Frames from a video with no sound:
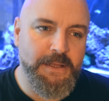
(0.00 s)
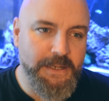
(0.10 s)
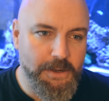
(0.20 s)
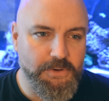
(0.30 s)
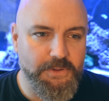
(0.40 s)

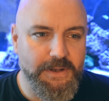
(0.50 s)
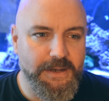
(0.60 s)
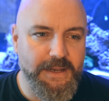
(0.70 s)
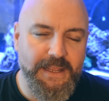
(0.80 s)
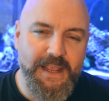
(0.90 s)
and
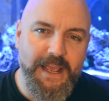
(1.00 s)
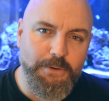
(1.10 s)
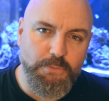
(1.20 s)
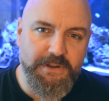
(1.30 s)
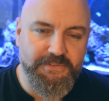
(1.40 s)
alkalinity in
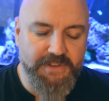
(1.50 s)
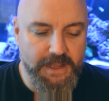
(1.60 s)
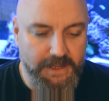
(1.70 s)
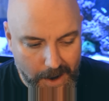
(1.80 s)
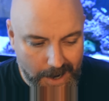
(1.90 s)
a reef
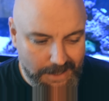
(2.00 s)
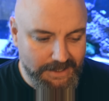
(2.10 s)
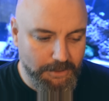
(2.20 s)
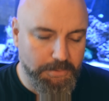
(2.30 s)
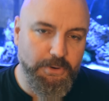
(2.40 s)
tank.
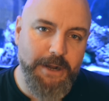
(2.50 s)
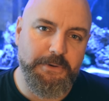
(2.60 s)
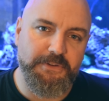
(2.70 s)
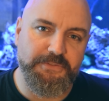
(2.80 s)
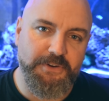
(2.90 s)
Ideal
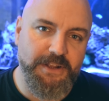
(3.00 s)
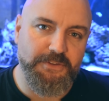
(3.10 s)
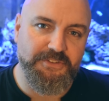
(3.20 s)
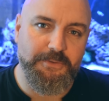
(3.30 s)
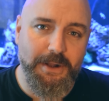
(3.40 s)
parameters for
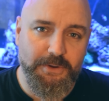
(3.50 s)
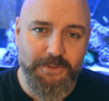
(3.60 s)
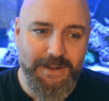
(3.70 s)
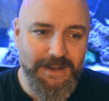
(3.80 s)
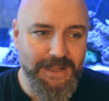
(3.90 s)
calcium and
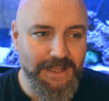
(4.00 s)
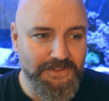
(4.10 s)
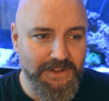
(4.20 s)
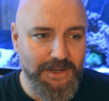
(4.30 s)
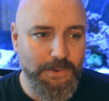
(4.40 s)
alkalinity
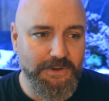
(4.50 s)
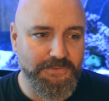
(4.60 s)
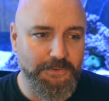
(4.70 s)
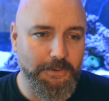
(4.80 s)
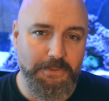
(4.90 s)
is anywhere
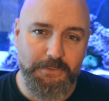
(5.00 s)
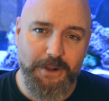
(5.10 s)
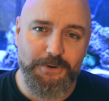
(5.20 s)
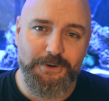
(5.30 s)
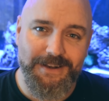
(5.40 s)
from
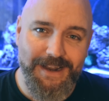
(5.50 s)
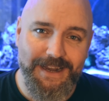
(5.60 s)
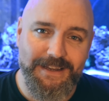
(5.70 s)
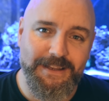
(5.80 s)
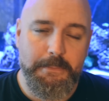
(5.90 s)

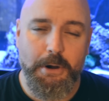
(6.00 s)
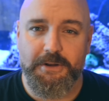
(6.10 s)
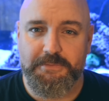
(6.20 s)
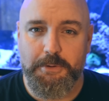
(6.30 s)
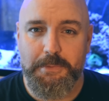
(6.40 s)
390
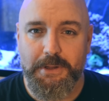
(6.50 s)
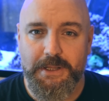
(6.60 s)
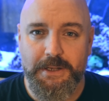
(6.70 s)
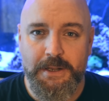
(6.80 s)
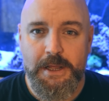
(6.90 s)
parts per
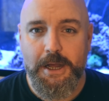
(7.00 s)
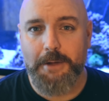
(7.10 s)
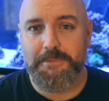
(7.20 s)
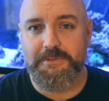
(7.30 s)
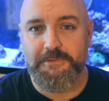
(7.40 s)
million
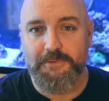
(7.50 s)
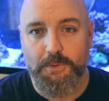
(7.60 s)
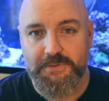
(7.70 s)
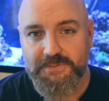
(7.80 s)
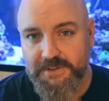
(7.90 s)
up to
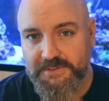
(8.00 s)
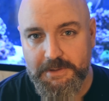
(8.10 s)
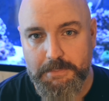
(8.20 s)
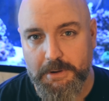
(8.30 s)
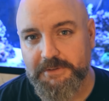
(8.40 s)

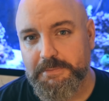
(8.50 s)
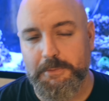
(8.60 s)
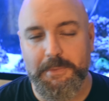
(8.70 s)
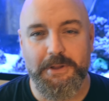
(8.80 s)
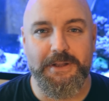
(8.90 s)
460 parts
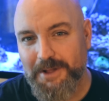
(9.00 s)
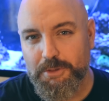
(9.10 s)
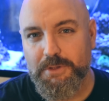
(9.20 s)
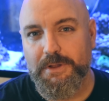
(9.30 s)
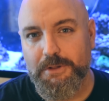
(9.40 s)
per million. A
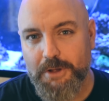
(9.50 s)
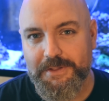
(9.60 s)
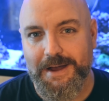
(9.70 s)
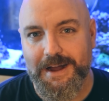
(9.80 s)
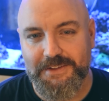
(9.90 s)
little on
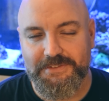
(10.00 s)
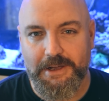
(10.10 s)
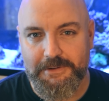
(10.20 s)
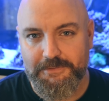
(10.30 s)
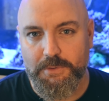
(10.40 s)
the high
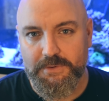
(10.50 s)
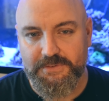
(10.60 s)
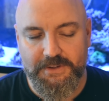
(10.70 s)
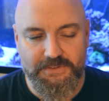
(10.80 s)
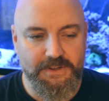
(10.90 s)
side,
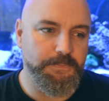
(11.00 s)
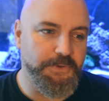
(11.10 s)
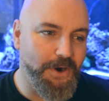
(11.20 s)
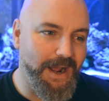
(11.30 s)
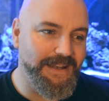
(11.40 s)
460.
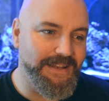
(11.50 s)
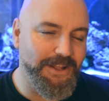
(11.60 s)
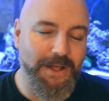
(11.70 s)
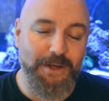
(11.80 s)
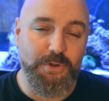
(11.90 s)
Your
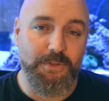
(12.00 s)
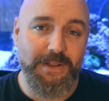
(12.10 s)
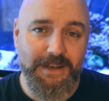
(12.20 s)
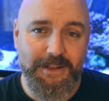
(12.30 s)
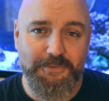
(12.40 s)
ideal
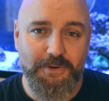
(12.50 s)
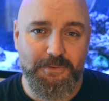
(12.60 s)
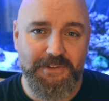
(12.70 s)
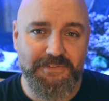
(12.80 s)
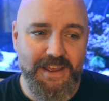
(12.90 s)
alkalinity for a
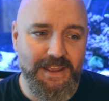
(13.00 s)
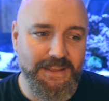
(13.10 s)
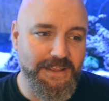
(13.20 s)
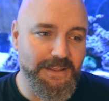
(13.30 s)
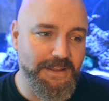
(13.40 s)
reef
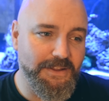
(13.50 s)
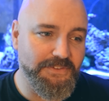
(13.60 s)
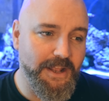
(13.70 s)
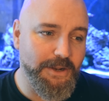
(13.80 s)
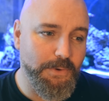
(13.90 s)
tank
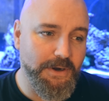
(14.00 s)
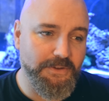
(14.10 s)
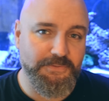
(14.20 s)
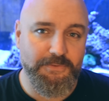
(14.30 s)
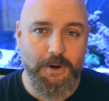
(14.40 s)
is anywhere
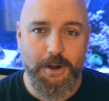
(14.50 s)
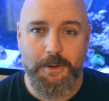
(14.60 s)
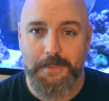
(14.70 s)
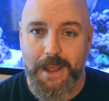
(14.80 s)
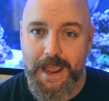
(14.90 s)

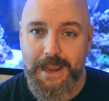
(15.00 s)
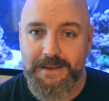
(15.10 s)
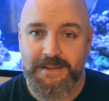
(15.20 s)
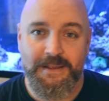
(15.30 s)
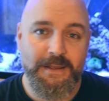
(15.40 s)
from
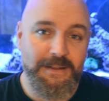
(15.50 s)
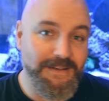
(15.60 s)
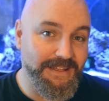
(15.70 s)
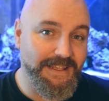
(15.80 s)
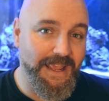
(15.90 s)
8
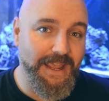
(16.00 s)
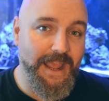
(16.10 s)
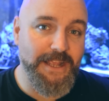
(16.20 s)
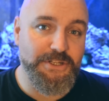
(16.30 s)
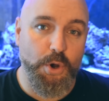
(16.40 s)

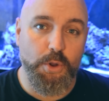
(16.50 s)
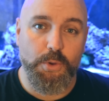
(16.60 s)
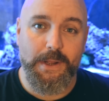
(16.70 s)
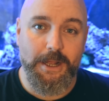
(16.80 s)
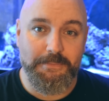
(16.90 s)
dkh all the
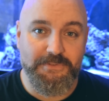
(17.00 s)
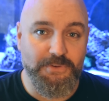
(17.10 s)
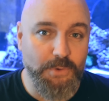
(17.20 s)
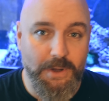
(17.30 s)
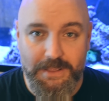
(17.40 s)
way up
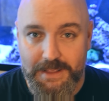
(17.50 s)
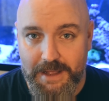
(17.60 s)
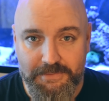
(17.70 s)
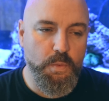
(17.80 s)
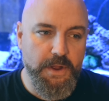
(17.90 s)
to
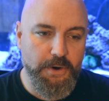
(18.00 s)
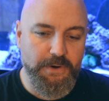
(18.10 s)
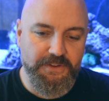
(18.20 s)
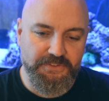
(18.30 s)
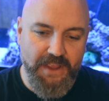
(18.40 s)
11. There
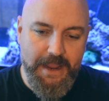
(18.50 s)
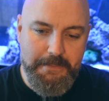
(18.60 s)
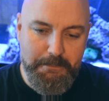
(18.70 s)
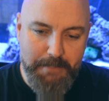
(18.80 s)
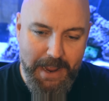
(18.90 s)
is a
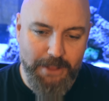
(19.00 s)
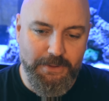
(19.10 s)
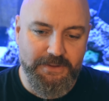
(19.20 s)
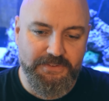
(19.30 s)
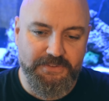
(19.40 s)

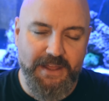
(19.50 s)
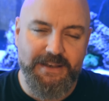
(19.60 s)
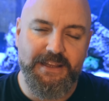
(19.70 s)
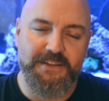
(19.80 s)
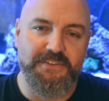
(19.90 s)
balance that
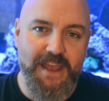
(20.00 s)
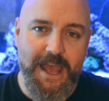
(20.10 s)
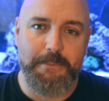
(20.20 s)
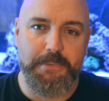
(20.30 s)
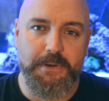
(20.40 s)
needs to
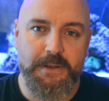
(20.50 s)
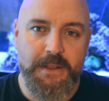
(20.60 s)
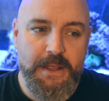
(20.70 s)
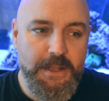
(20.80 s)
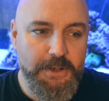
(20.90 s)
happen,
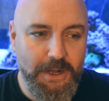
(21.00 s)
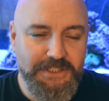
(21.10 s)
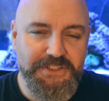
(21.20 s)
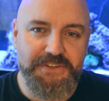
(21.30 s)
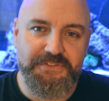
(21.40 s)

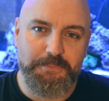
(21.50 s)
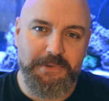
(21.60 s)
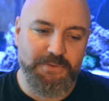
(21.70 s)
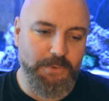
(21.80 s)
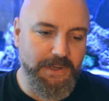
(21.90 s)
not just
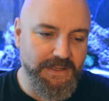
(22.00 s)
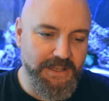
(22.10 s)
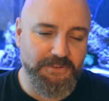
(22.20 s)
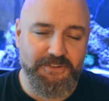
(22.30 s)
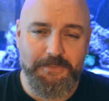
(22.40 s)
between
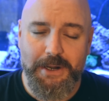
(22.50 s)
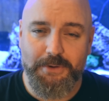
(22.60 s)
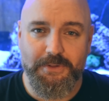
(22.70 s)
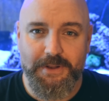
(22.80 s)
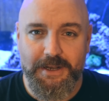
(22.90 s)
calcium and
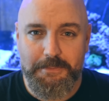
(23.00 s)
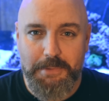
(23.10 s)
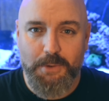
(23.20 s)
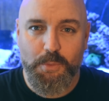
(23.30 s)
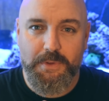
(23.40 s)
alkalinity,
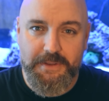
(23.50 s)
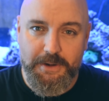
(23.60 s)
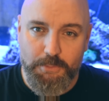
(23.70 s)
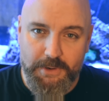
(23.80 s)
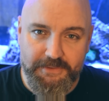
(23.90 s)
but within
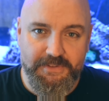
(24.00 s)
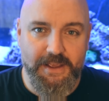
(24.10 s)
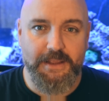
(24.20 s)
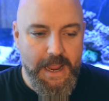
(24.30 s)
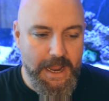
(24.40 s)
a reef
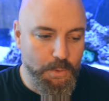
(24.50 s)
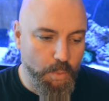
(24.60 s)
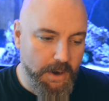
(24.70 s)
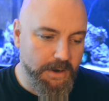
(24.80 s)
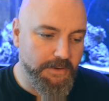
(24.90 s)
tank. And
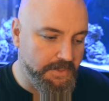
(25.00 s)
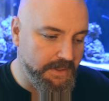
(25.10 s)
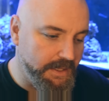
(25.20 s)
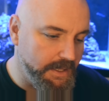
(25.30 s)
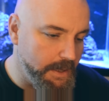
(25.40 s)
one of
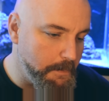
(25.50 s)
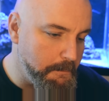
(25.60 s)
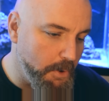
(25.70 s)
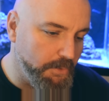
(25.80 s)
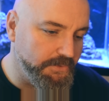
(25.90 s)
the
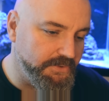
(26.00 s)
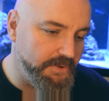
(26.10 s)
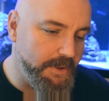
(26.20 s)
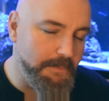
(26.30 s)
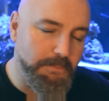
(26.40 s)
most
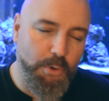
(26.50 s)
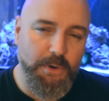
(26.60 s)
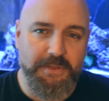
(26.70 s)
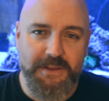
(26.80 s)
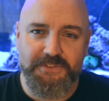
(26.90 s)

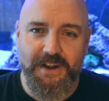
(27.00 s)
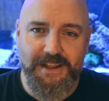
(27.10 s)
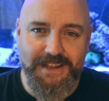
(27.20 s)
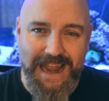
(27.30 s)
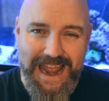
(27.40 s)
important things that I
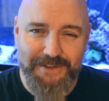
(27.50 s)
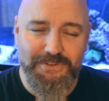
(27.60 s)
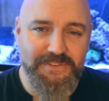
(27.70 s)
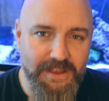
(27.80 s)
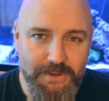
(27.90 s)
could
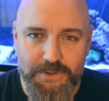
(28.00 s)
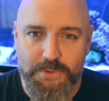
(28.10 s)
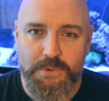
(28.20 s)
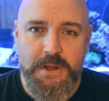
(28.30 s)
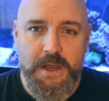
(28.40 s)
ever tell
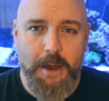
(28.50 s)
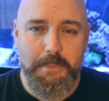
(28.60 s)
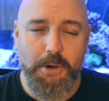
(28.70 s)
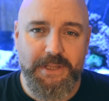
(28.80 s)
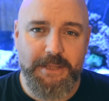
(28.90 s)
you
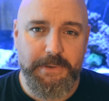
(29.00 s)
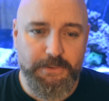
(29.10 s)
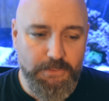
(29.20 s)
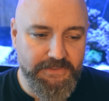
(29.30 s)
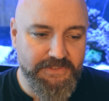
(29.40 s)
about keeping
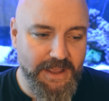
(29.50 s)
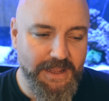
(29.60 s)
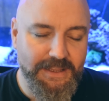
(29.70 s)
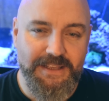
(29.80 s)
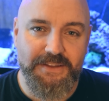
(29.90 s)
a reef
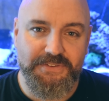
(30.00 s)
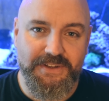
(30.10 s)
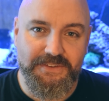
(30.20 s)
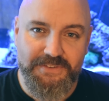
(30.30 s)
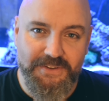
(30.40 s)
tank is
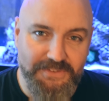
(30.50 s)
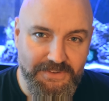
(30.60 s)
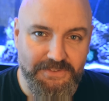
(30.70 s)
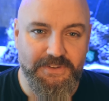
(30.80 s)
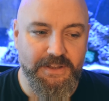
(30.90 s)

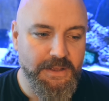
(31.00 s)
consistency.